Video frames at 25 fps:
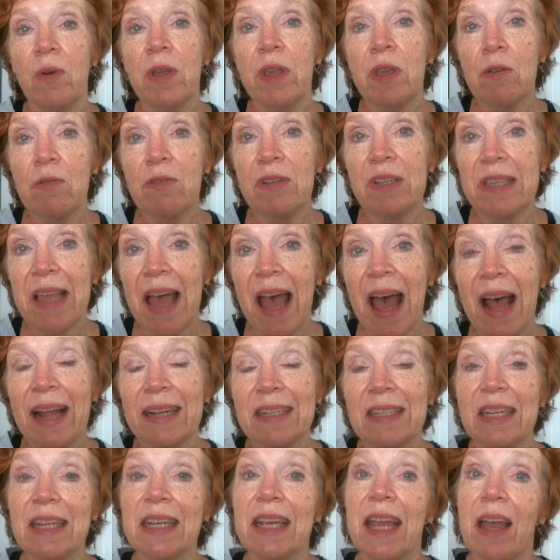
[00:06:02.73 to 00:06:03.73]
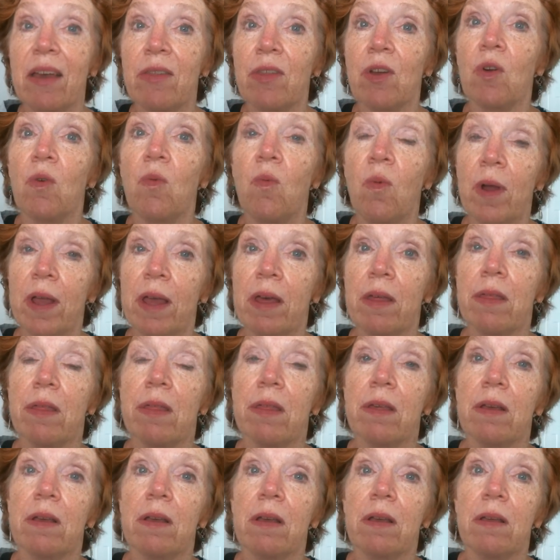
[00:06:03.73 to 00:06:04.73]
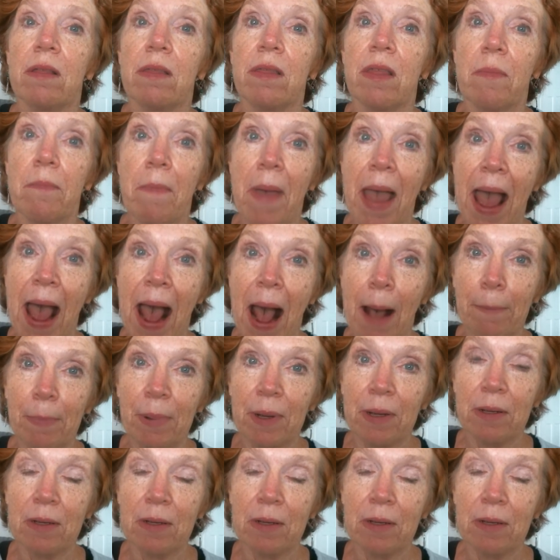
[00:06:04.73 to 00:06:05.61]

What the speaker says: use that together with the map.